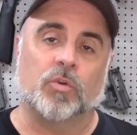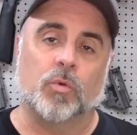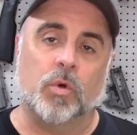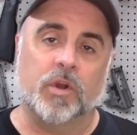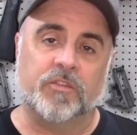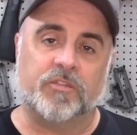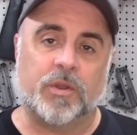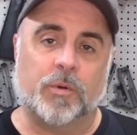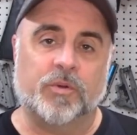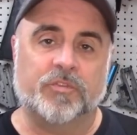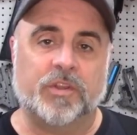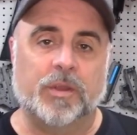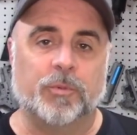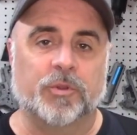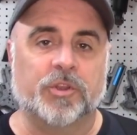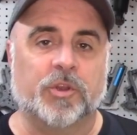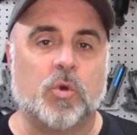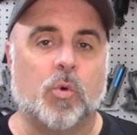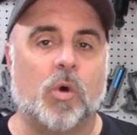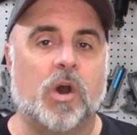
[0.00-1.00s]
once I was
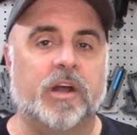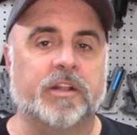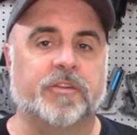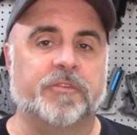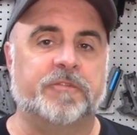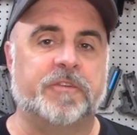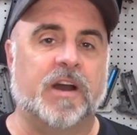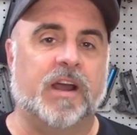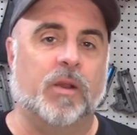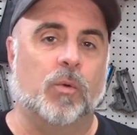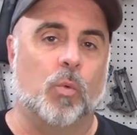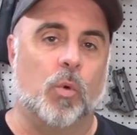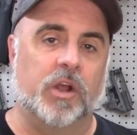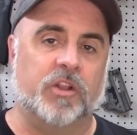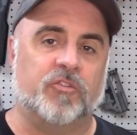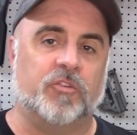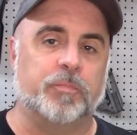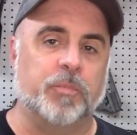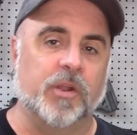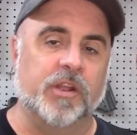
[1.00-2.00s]
able to quantify
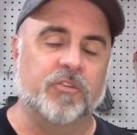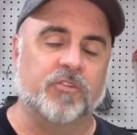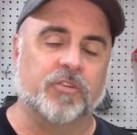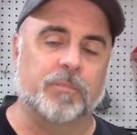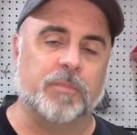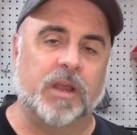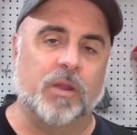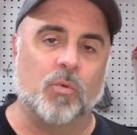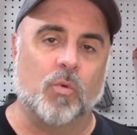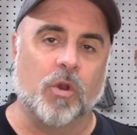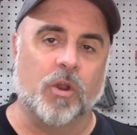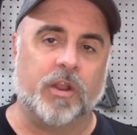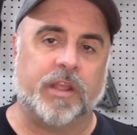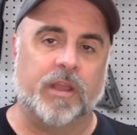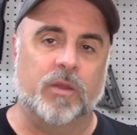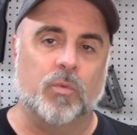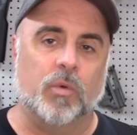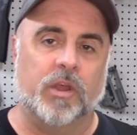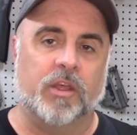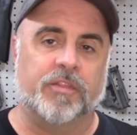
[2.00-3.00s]
what springs am I
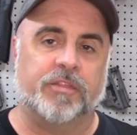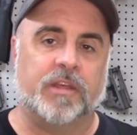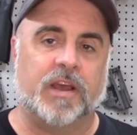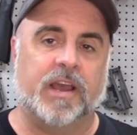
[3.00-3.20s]
working with,